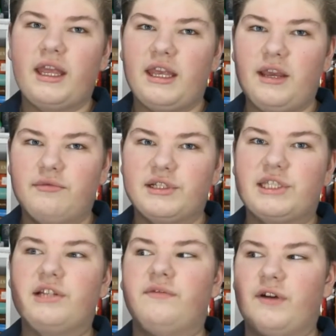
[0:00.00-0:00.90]
it was
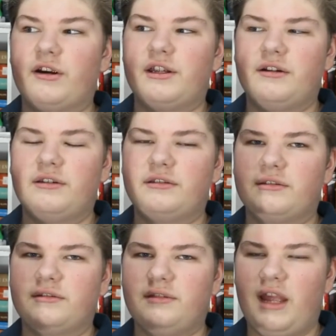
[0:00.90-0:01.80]
still very good,
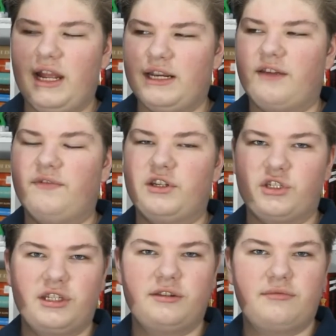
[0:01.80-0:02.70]
and I
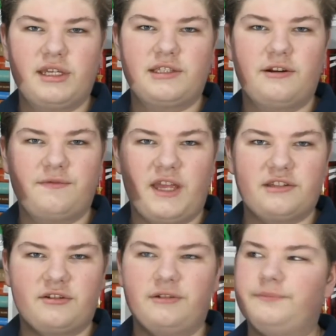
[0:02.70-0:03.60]
finished it in the week, so that's
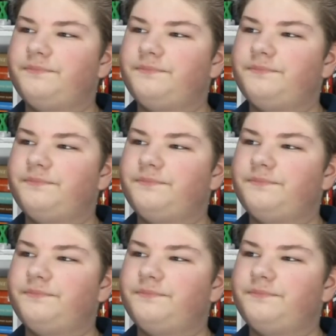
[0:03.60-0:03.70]
good.